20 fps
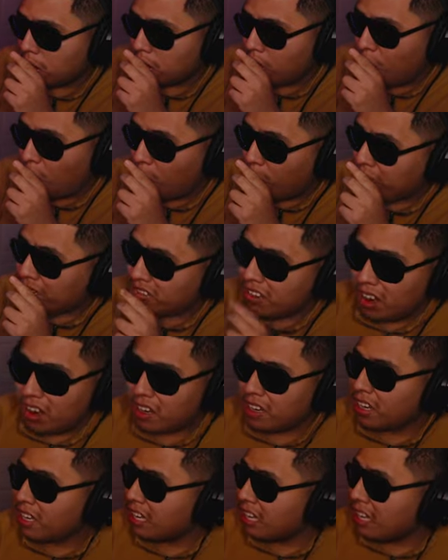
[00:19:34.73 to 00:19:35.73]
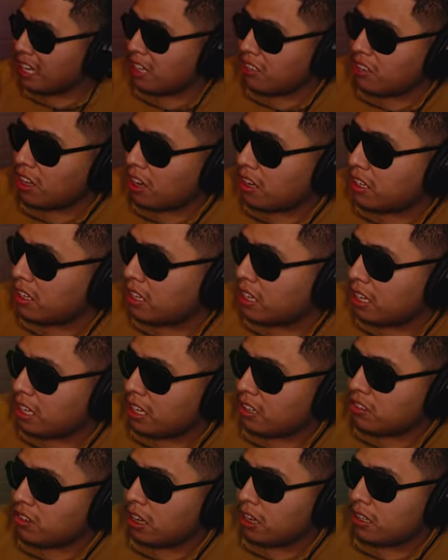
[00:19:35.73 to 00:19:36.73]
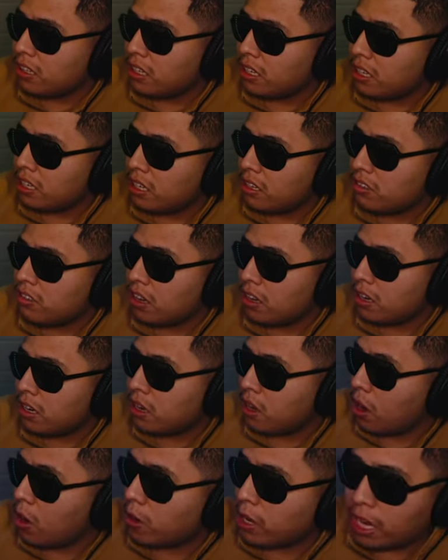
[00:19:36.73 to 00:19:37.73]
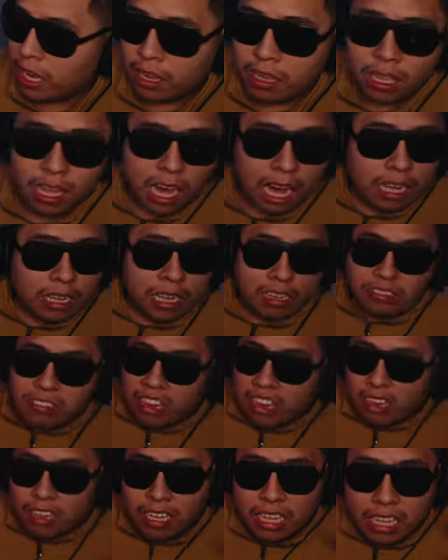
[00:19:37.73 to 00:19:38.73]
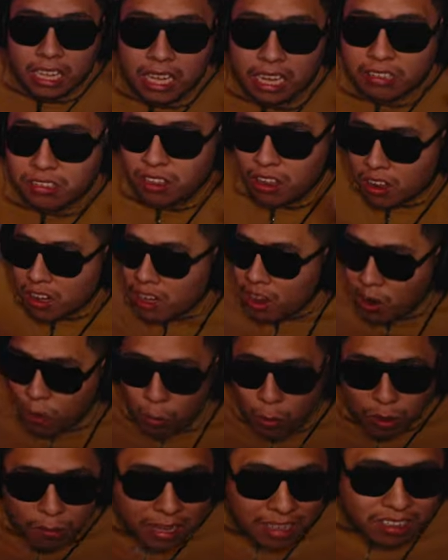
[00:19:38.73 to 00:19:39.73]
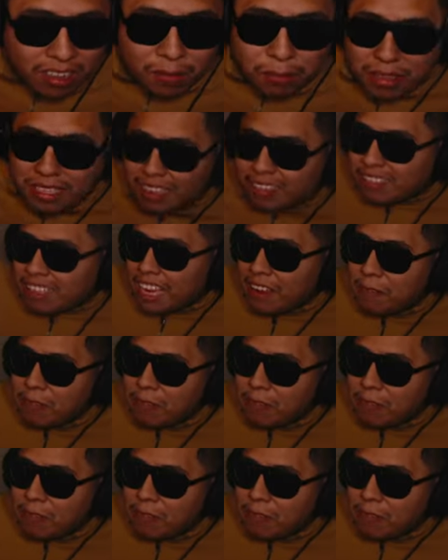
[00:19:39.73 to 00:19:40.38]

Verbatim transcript: Oh, he's done. He's done. He's done. He's done. Okay, that's it. He's done. We're about to complete this game.